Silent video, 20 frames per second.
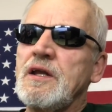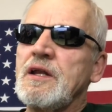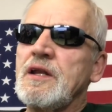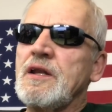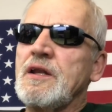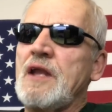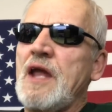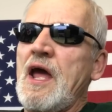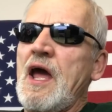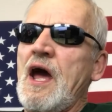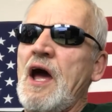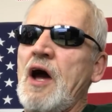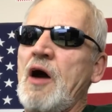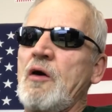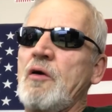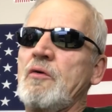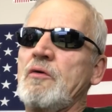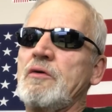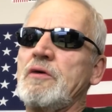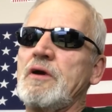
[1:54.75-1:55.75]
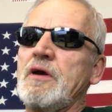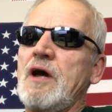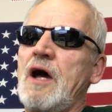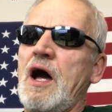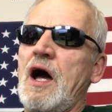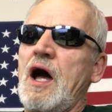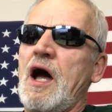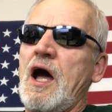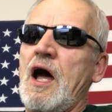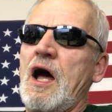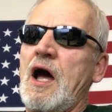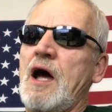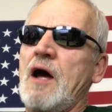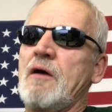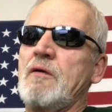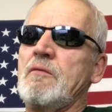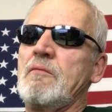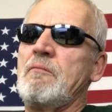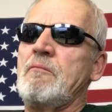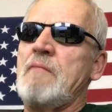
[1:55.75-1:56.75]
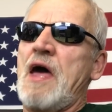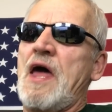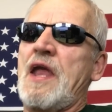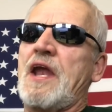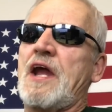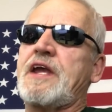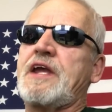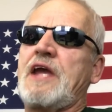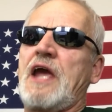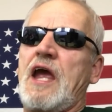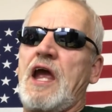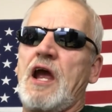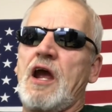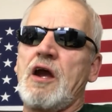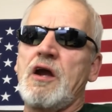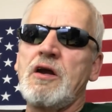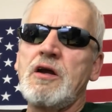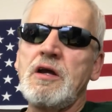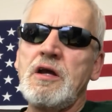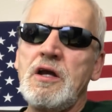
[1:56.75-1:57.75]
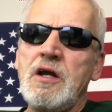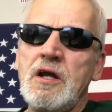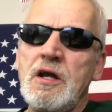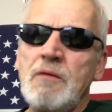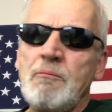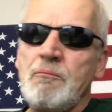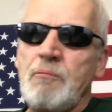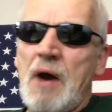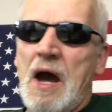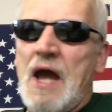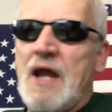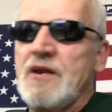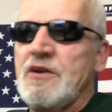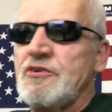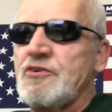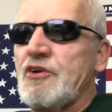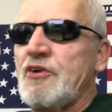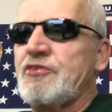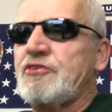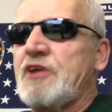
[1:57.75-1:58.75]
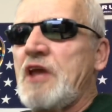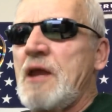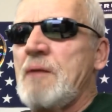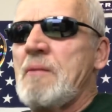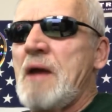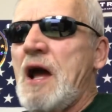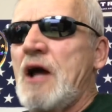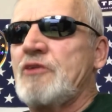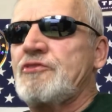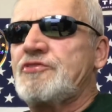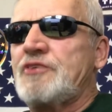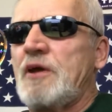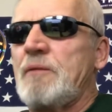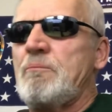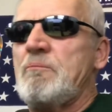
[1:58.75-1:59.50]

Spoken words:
Now, Medicare, Biden just came out and said